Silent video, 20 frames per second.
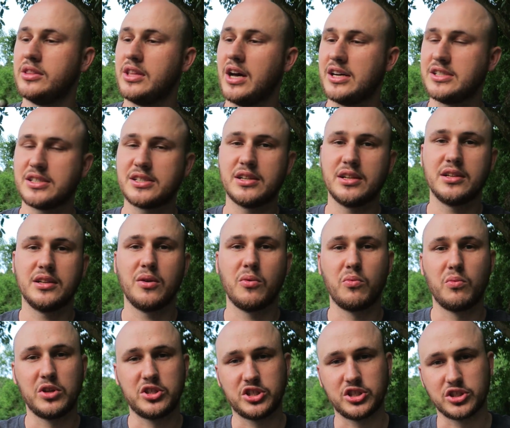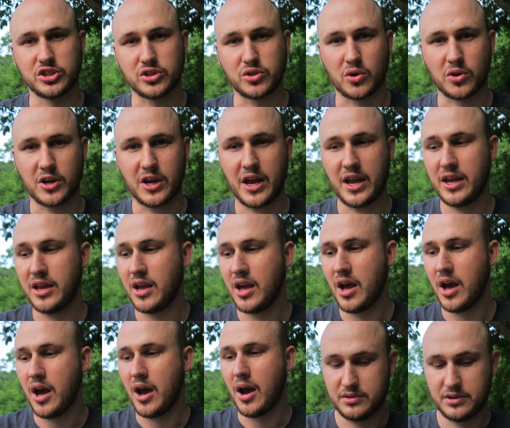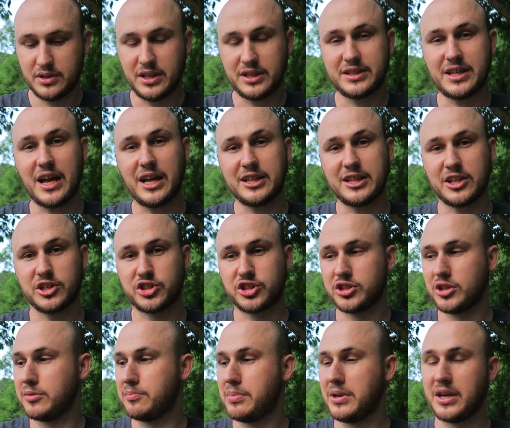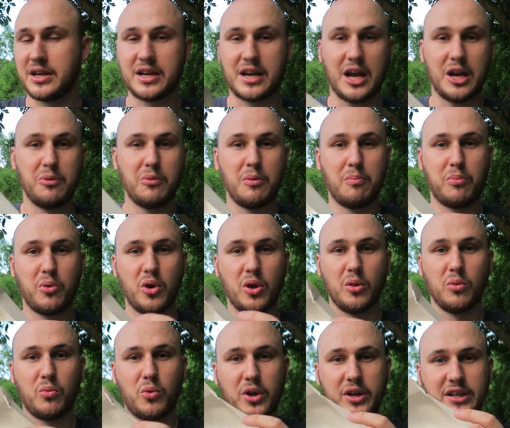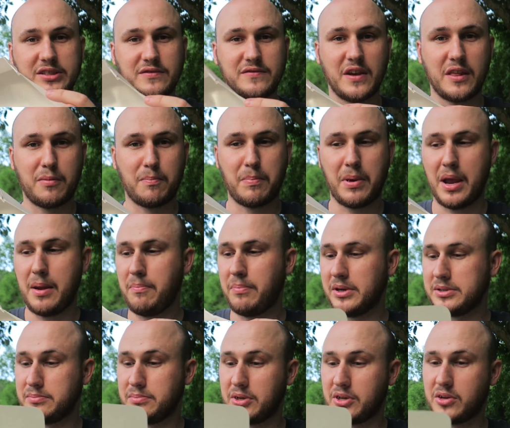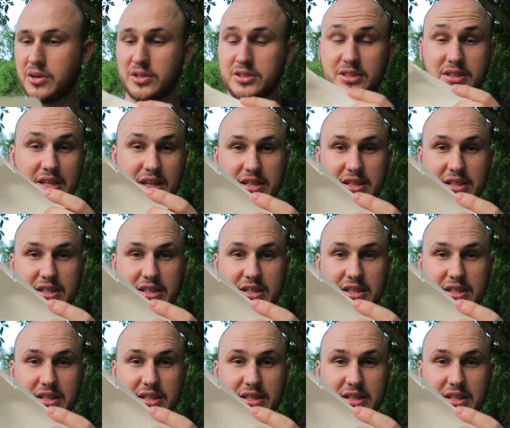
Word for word: darkened which is okay the title should be can we boil water with paper because